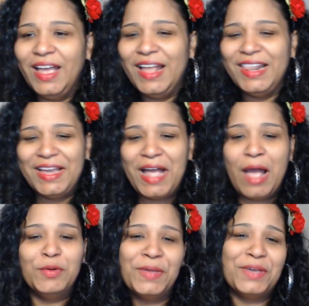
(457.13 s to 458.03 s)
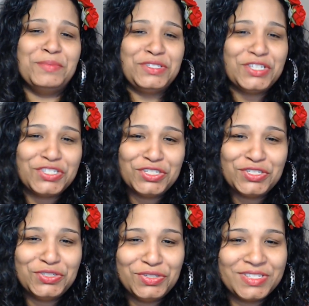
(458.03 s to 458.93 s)
Like, I would pay a beautician to
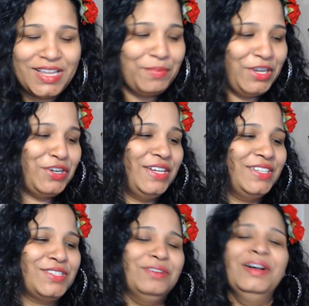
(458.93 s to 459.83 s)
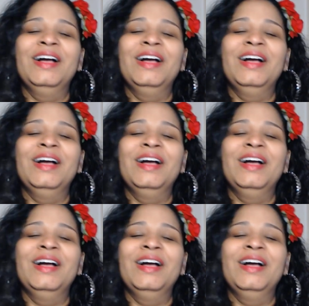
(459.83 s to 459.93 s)
do this type of haircut. So,